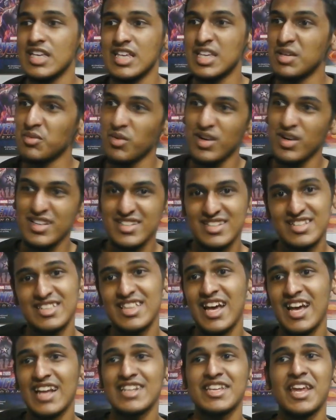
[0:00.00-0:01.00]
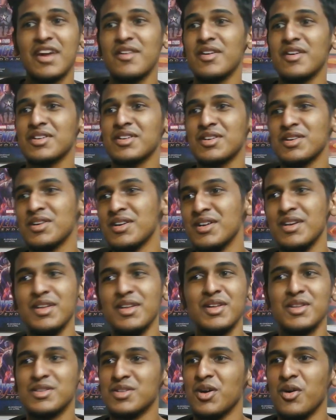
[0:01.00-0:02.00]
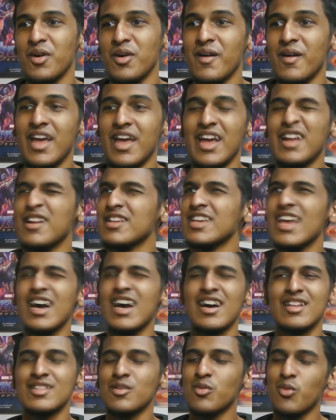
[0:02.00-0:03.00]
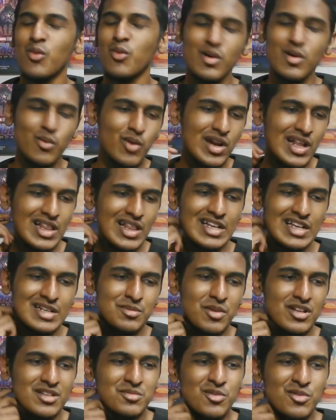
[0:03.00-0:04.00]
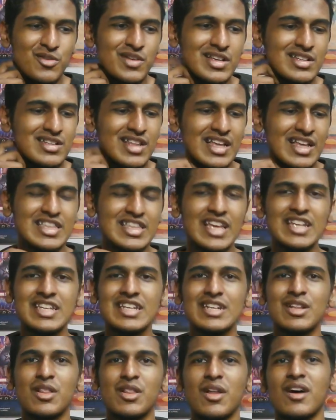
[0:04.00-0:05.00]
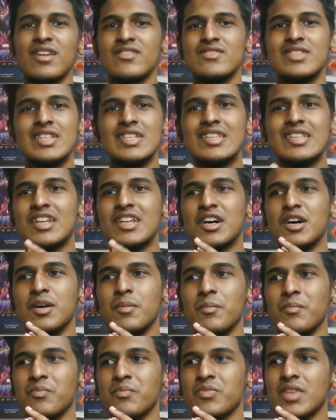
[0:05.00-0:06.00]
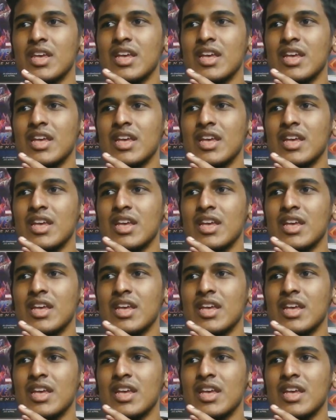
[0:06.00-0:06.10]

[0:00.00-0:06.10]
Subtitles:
He was that character. So and yeah, what I liked about this movie is like they did a lot of these you